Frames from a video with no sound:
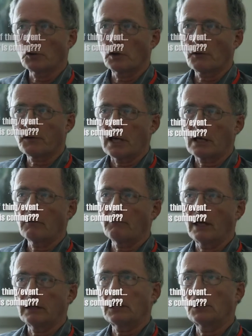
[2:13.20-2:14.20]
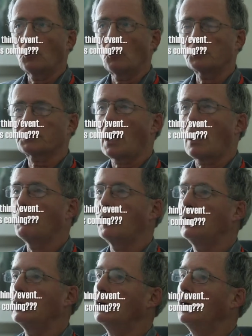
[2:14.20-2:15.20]
sort of event they know is
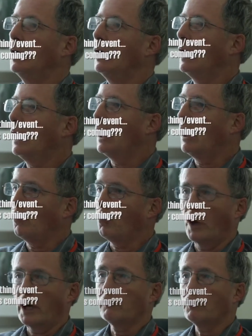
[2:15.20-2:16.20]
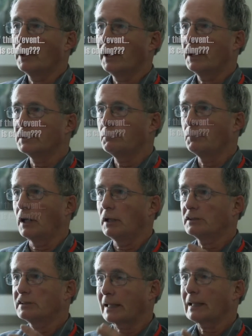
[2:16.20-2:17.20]
coming, whatever it is,
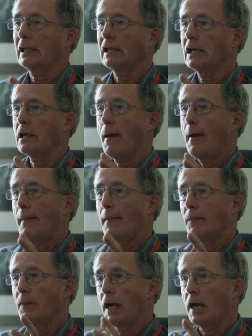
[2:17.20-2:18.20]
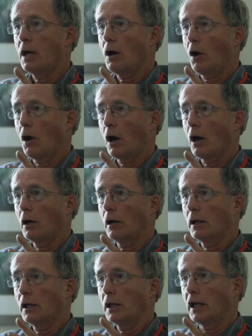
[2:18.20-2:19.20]
but suddenly they are
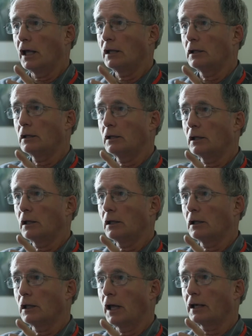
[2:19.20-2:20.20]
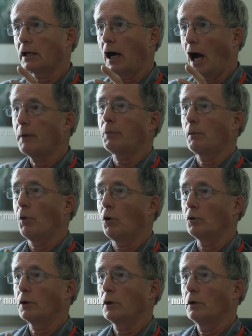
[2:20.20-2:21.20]
in like hyper
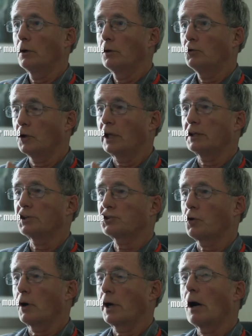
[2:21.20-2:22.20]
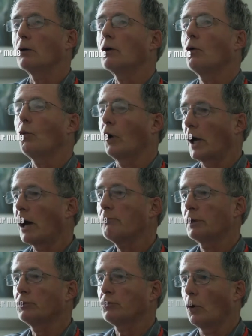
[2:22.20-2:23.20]
mode to get this story out. What
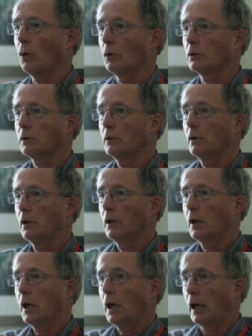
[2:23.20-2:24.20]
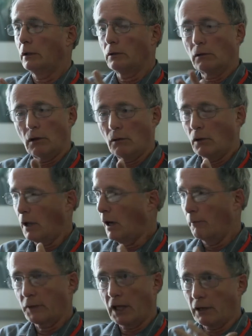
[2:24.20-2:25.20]
I've been told, and
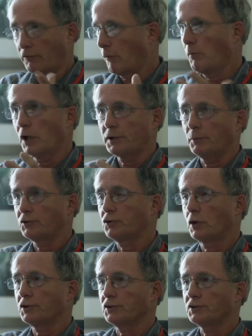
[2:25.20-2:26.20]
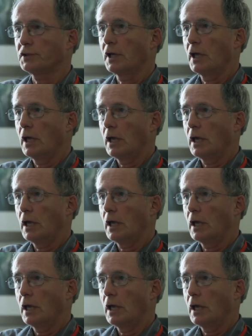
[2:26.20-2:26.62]
I'm getting it from multiple sources,